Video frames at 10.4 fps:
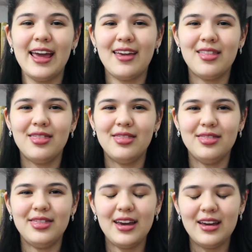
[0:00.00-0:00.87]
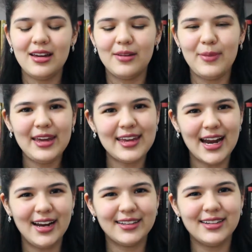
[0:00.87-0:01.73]
and the main
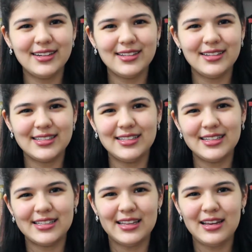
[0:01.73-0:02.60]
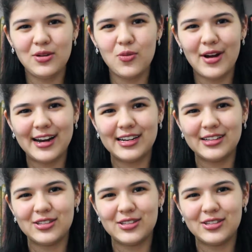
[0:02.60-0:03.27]
character does this thing where